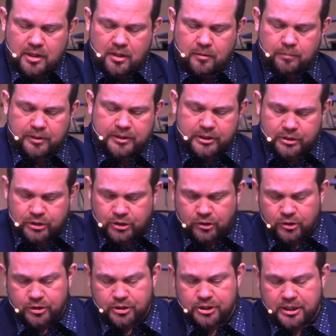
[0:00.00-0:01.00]
But the
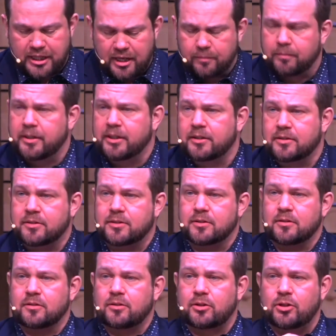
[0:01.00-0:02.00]
church, and that means
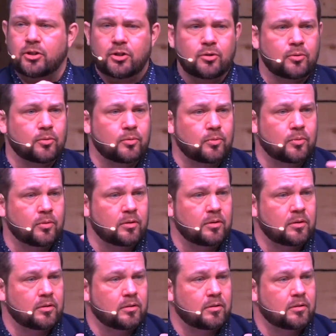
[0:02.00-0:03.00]
you
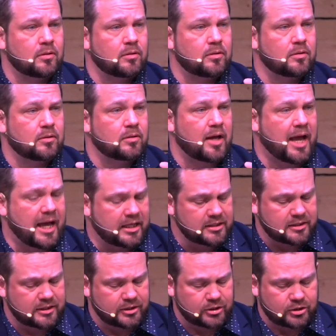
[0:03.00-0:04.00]
as
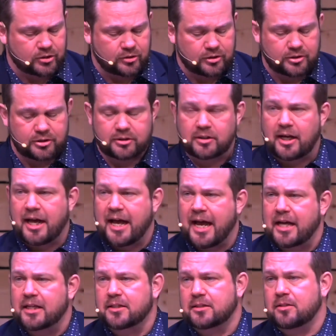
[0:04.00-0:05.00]
the church,
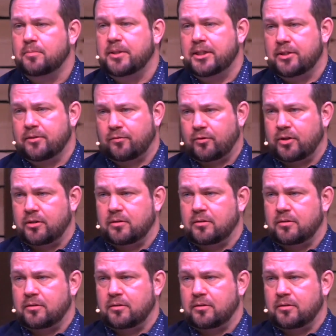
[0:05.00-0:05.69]
has to be different.